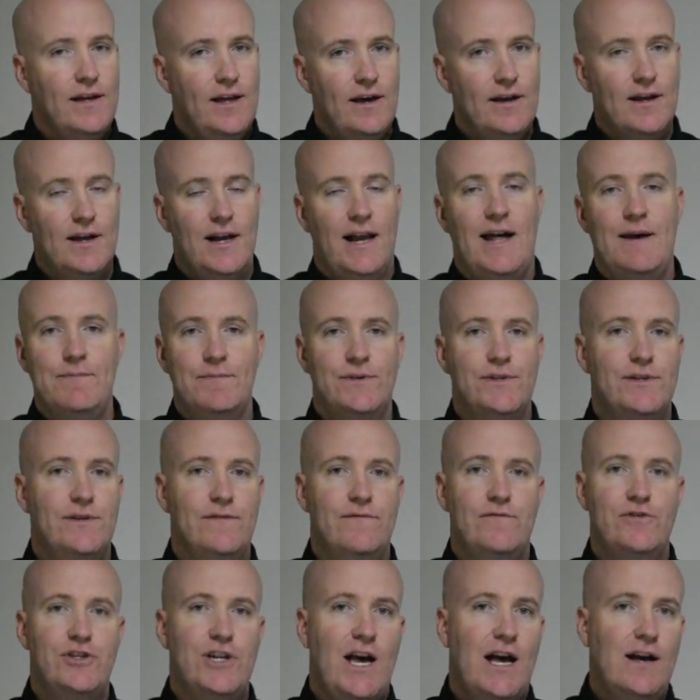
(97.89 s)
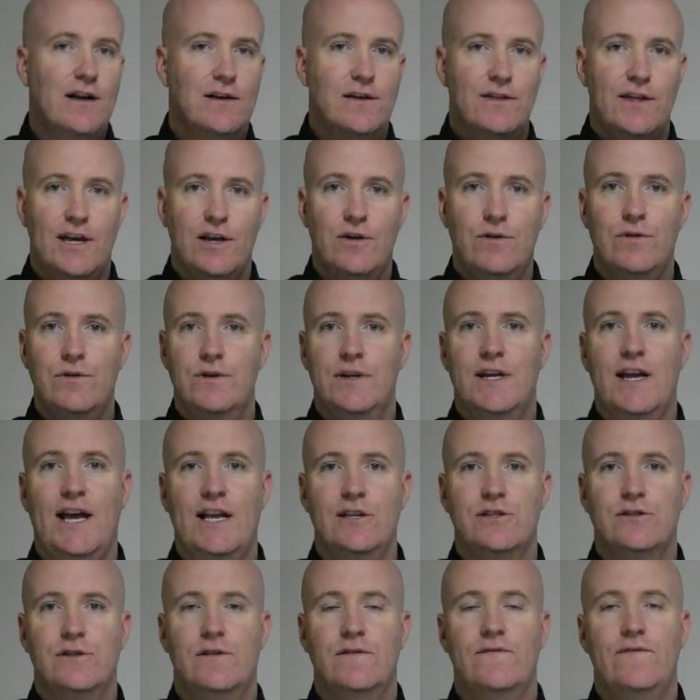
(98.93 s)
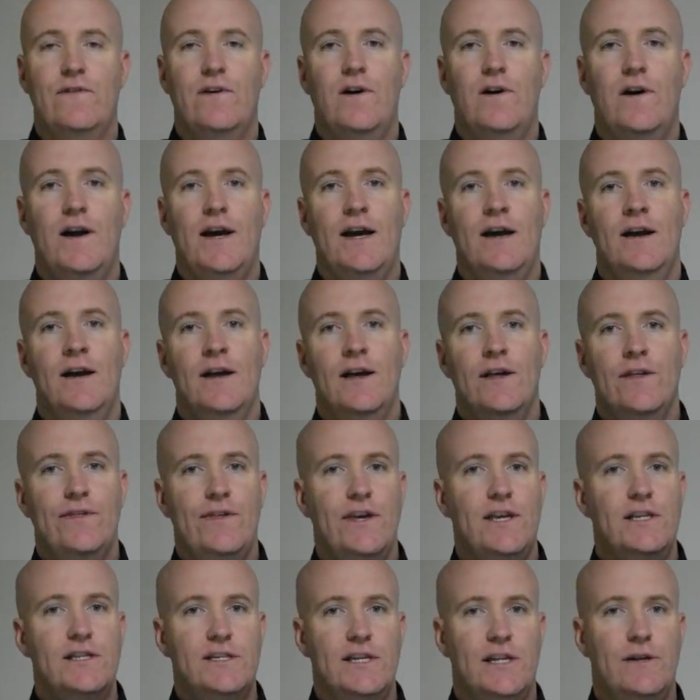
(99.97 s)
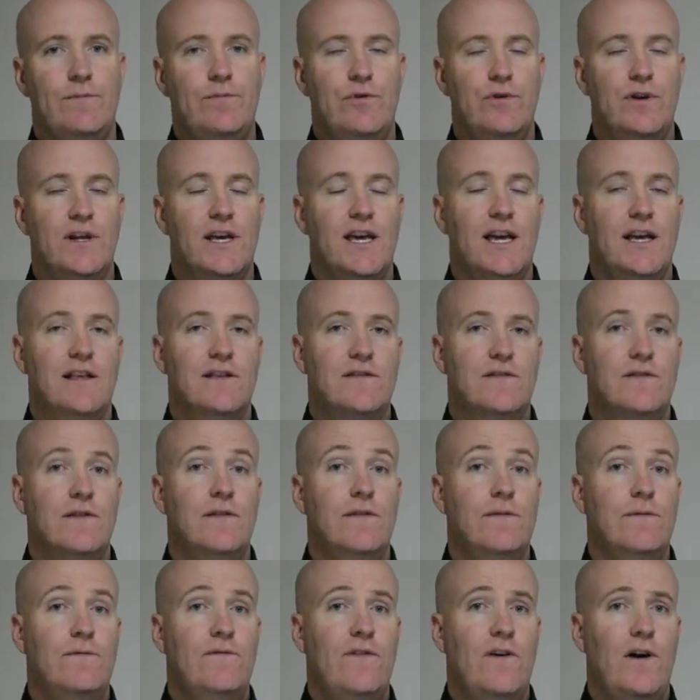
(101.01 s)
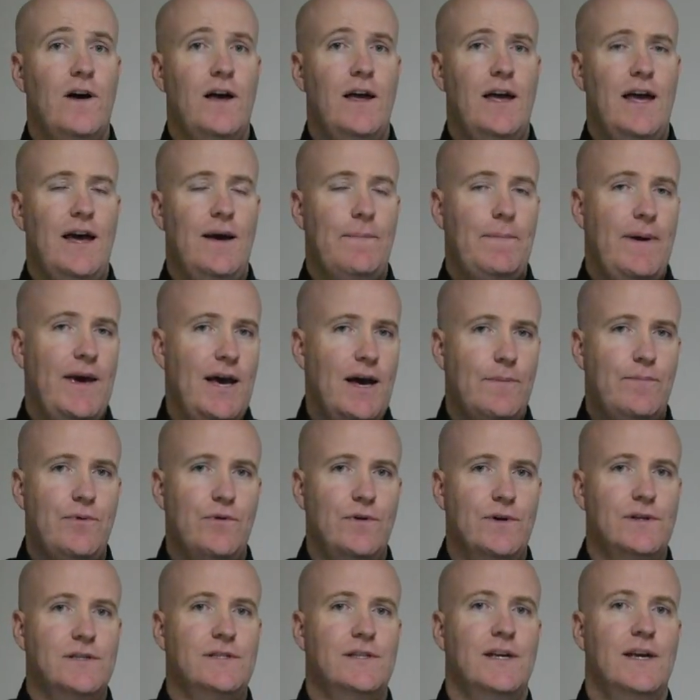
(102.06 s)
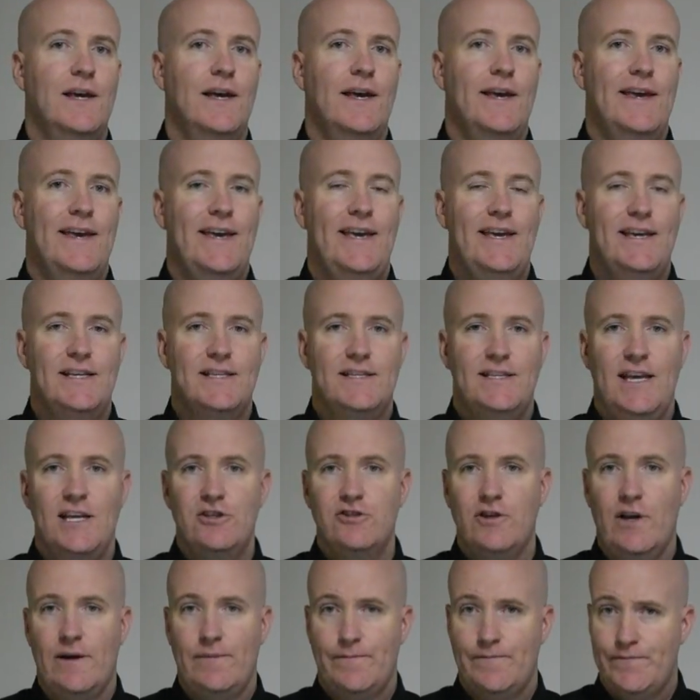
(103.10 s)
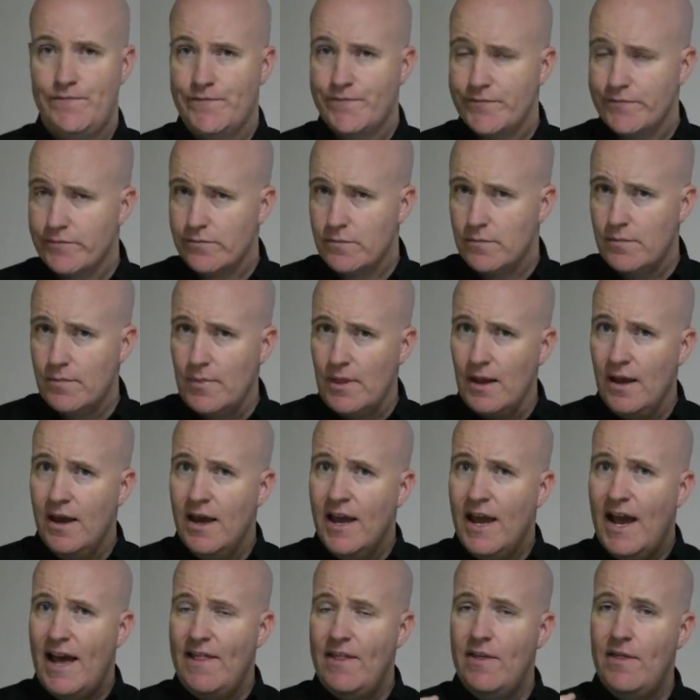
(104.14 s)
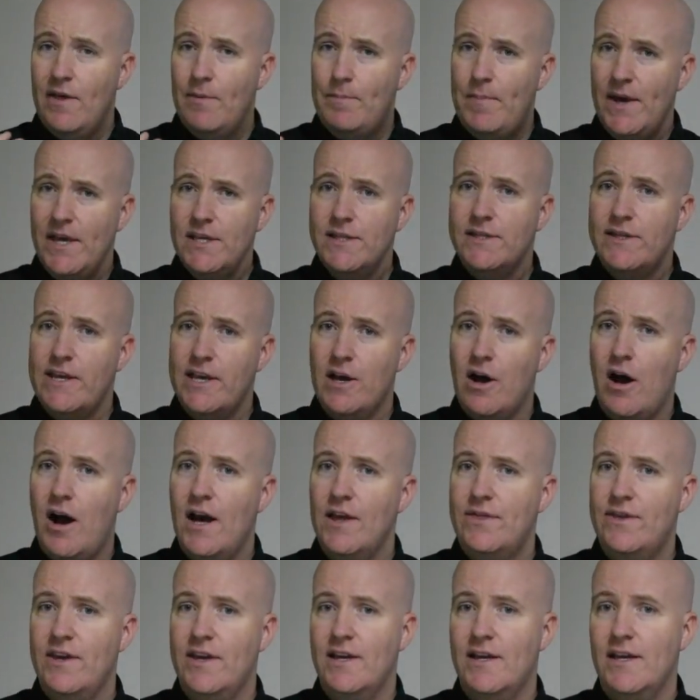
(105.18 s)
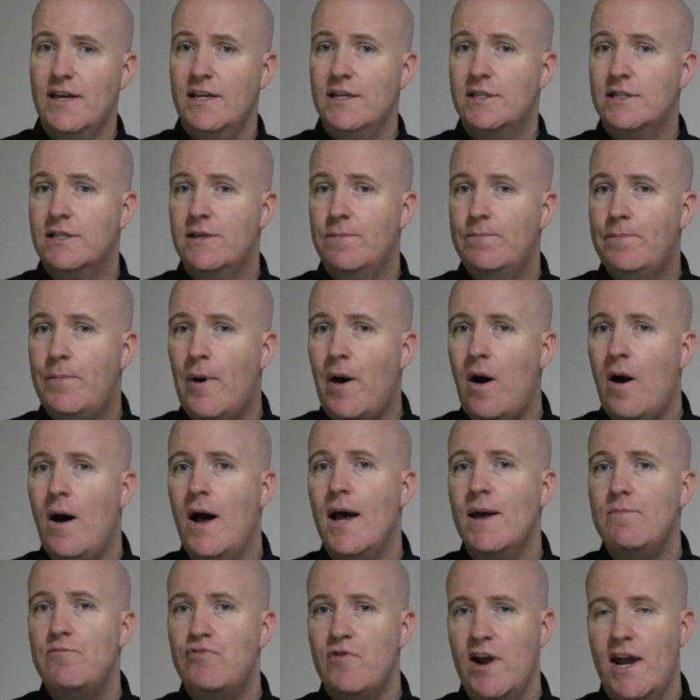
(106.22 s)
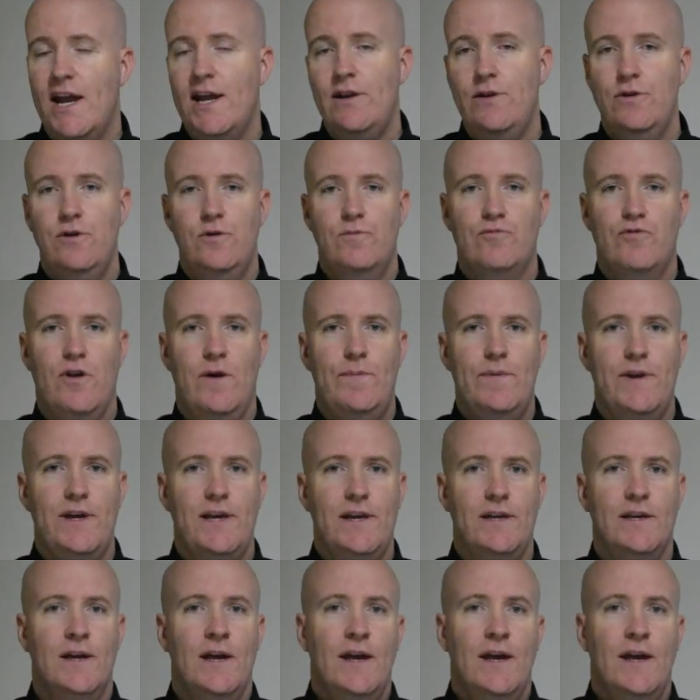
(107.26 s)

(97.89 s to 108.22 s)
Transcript: clumps of junk that could catch on fire, things that are put against power points, etc. And then the best thing, I think, is to buy brand new property,